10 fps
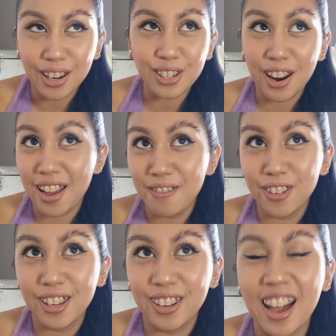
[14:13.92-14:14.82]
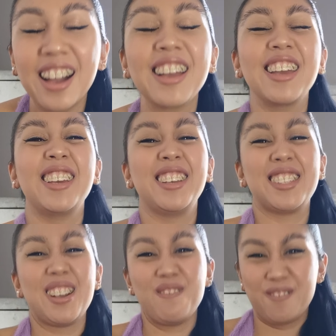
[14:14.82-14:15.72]
try it for you
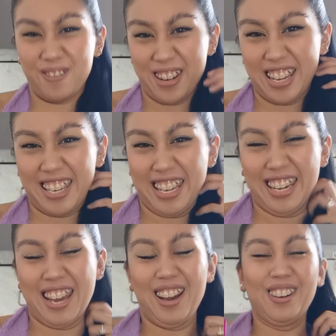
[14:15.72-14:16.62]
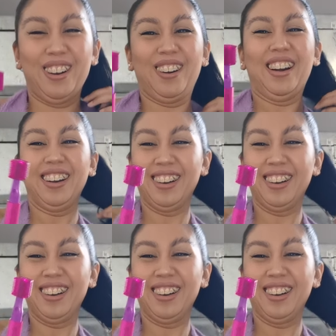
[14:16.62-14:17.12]
guys? I'm freaking out.